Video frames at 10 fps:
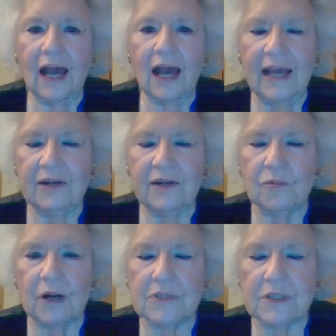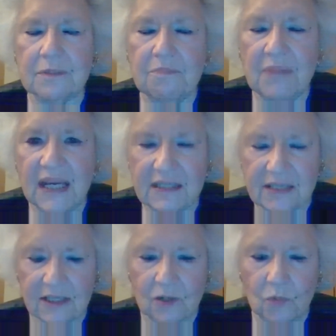And what was
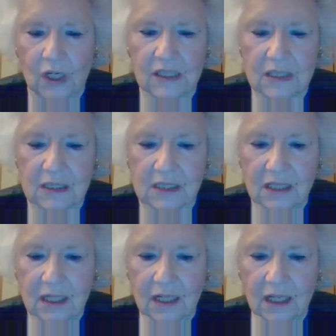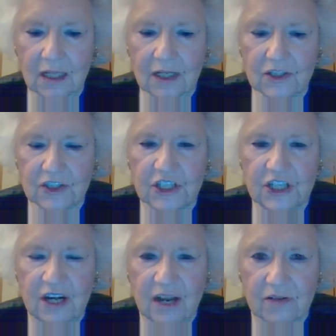amazing was
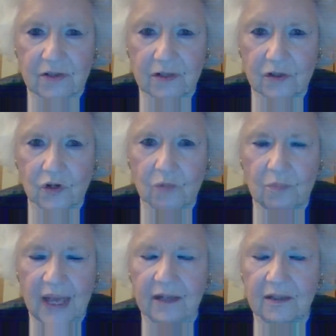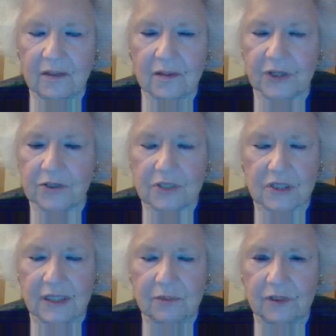she never met
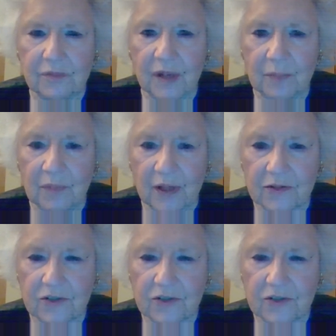personally with my mother.